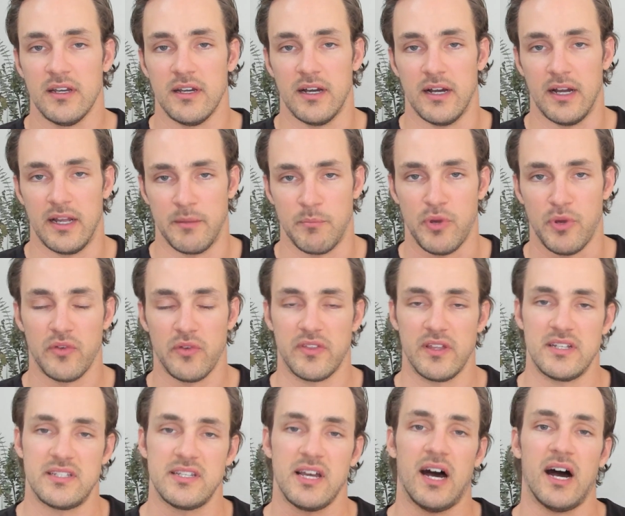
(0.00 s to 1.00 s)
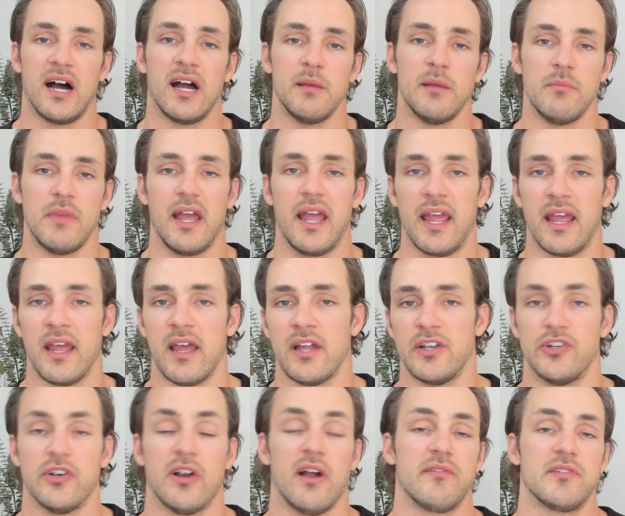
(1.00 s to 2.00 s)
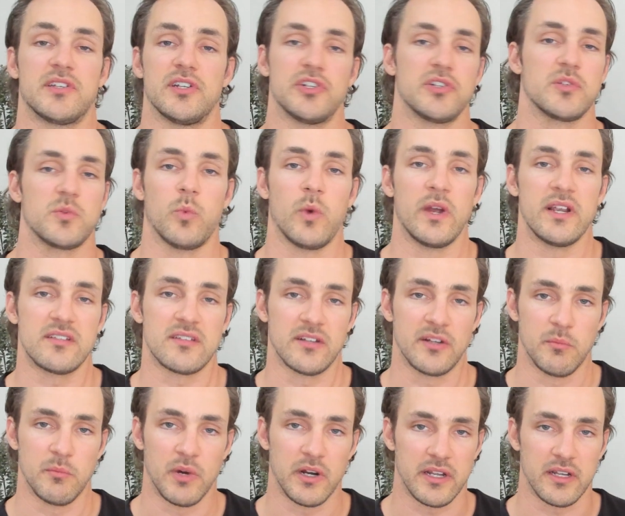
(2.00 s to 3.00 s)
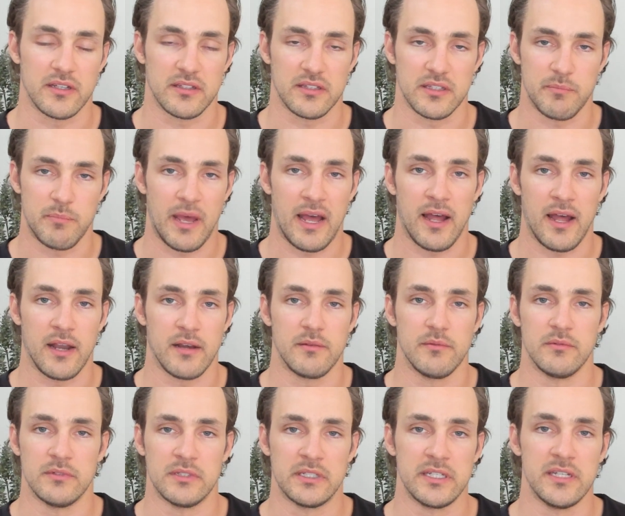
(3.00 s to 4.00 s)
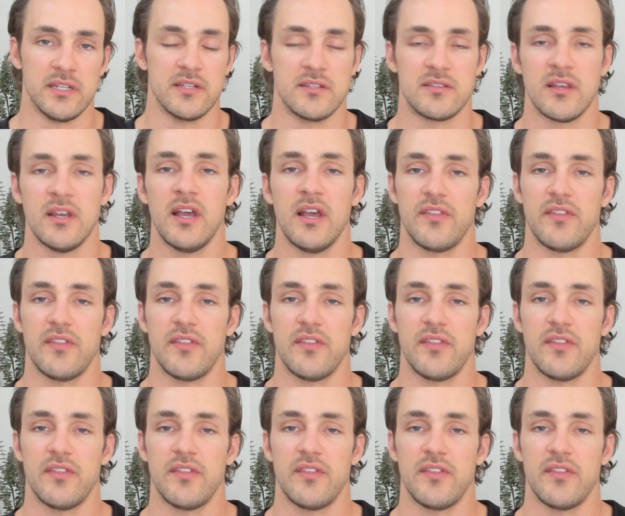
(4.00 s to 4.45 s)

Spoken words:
in both time, and you're obviously just wasting your money on bad leads